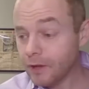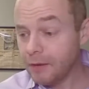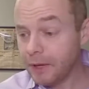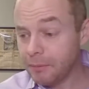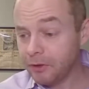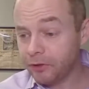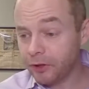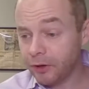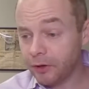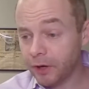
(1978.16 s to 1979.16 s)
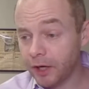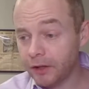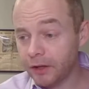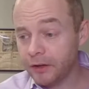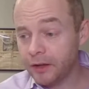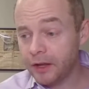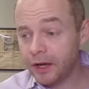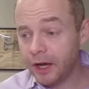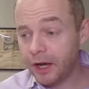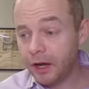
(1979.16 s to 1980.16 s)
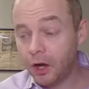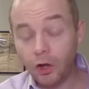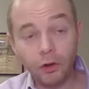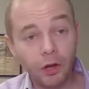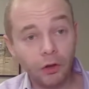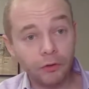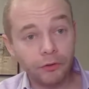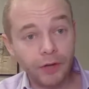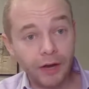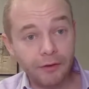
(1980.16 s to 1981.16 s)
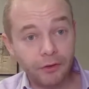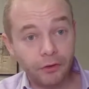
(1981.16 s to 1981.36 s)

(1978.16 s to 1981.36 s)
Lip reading: And maybe Sarah and Ryla, I'll dive into